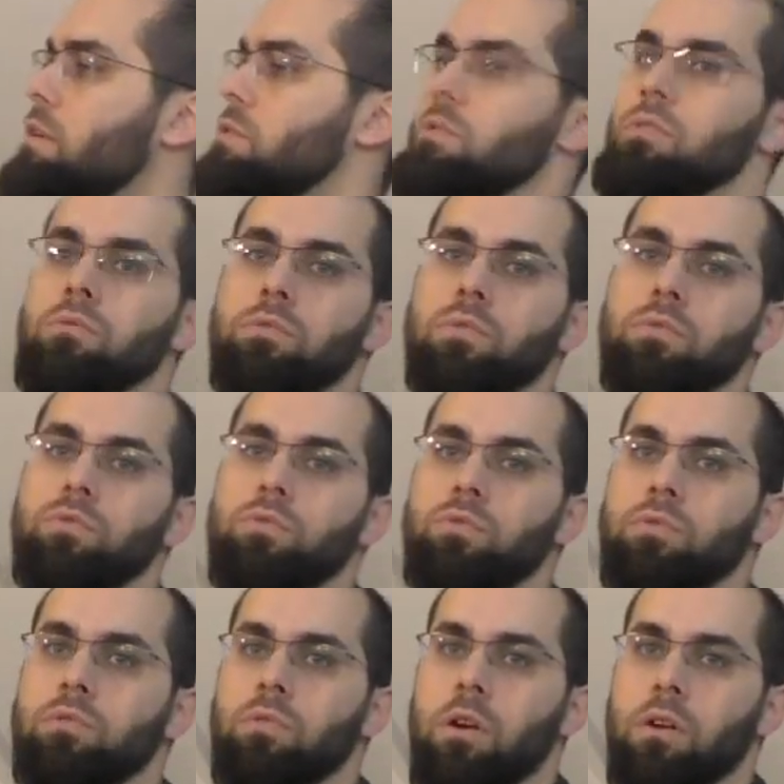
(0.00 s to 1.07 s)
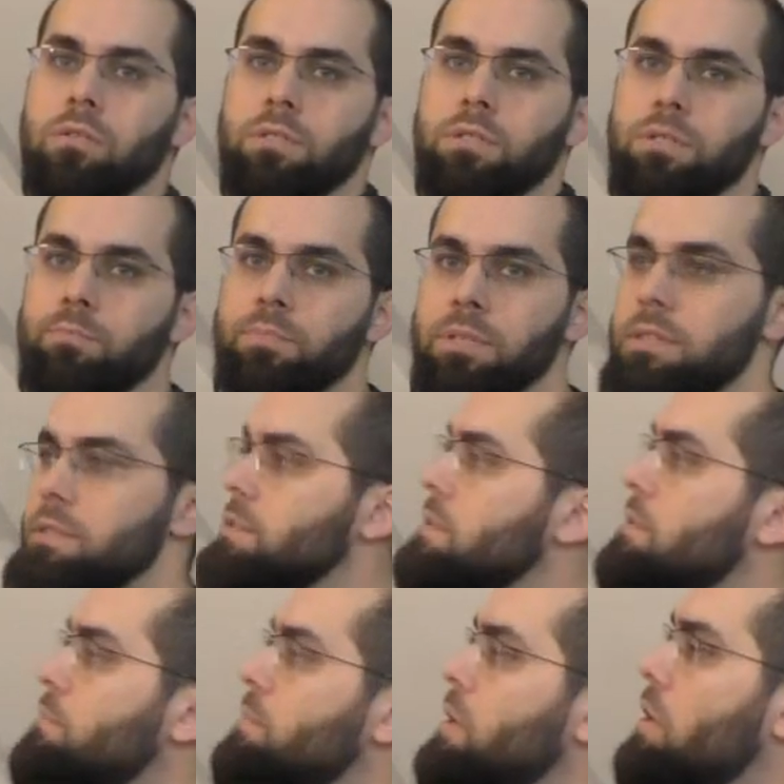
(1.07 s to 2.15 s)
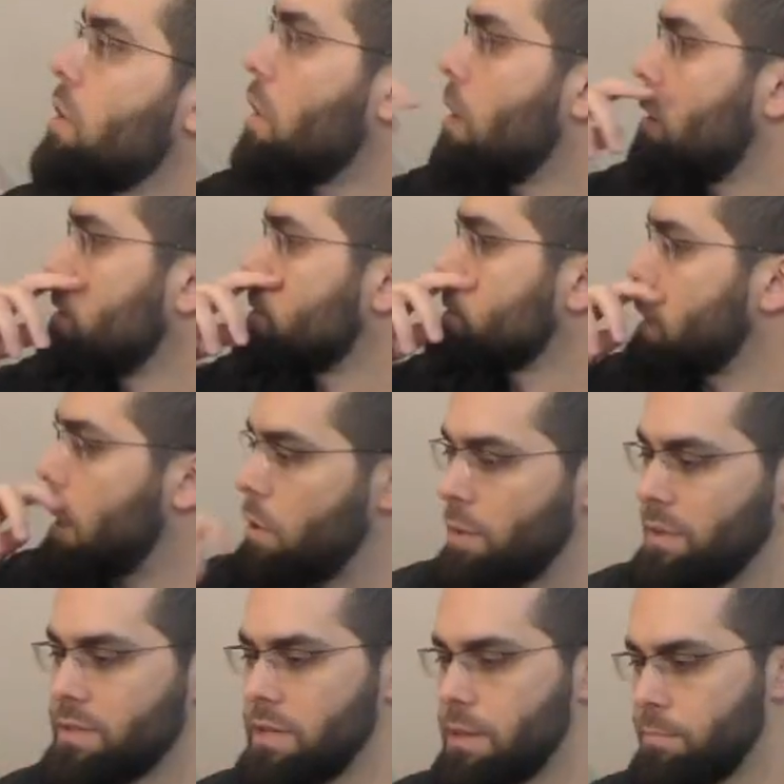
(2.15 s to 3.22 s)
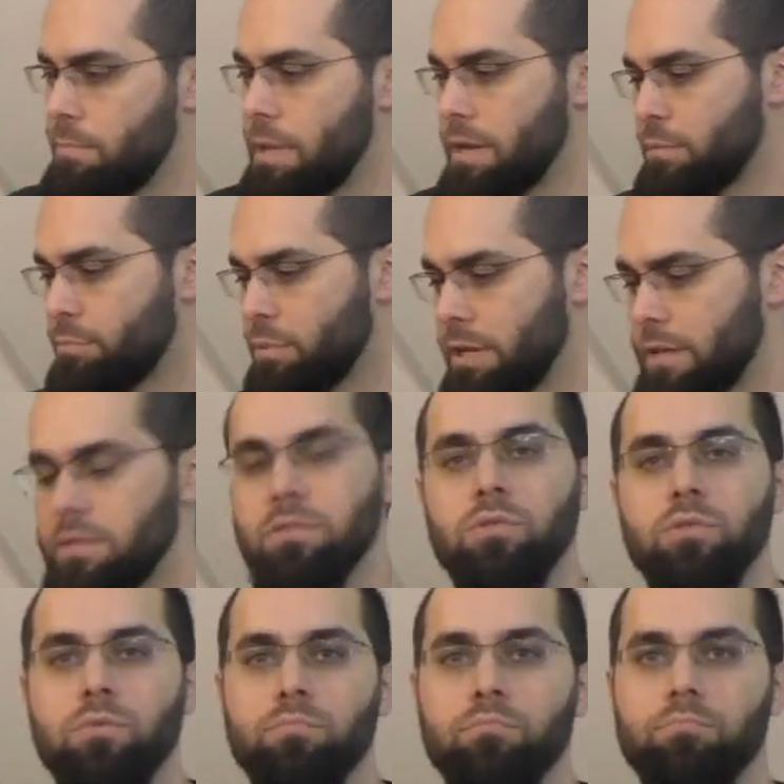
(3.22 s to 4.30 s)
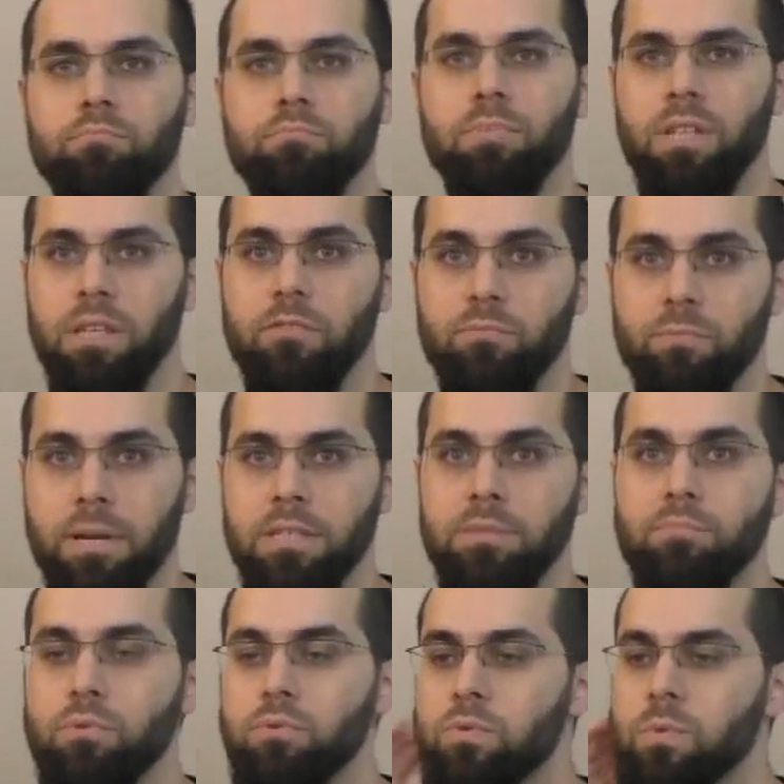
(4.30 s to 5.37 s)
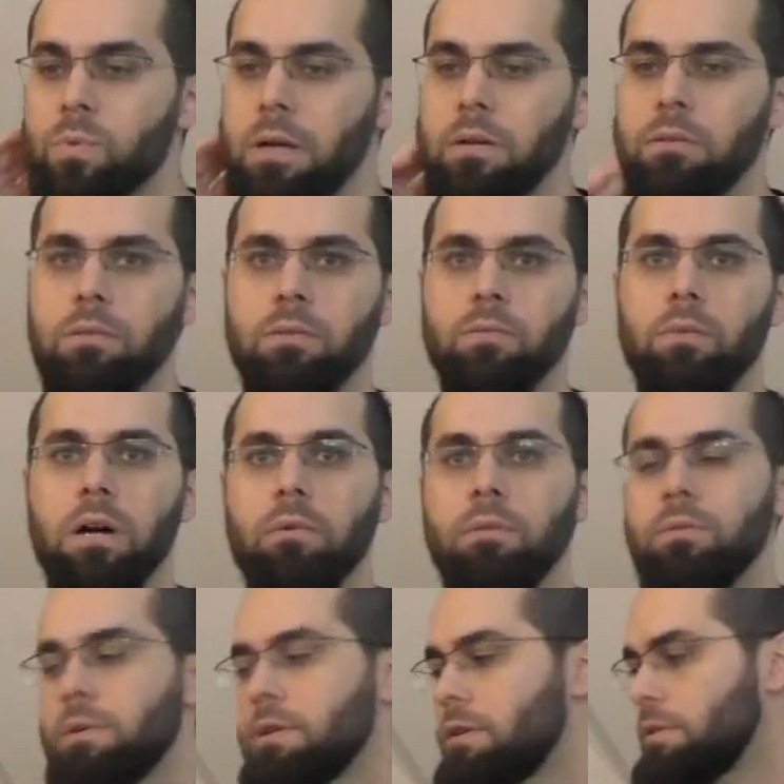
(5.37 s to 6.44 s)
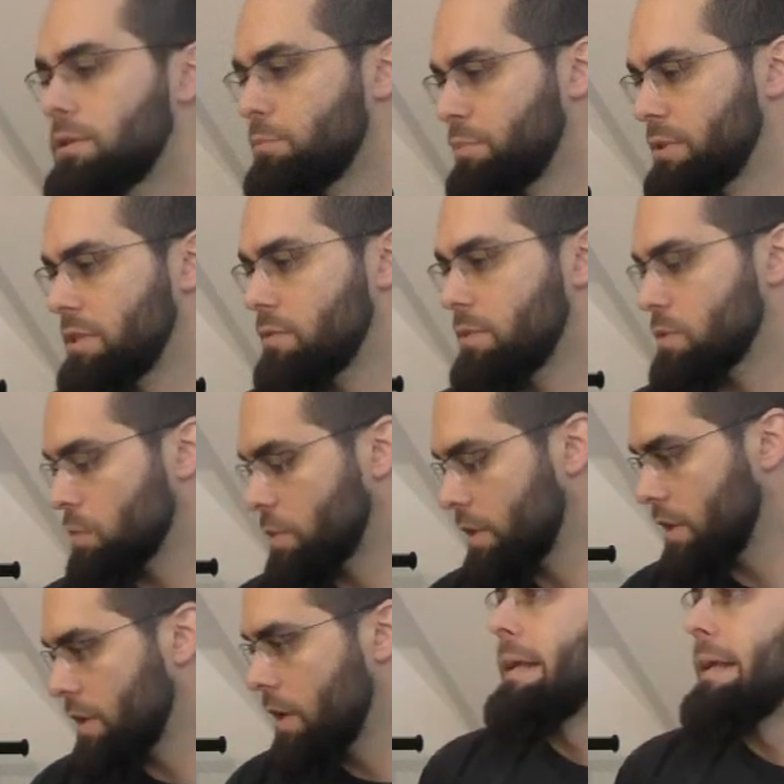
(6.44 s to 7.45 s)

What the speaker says: So those two orange pieces, because I wanted a better place to leave my spools while the printer was working.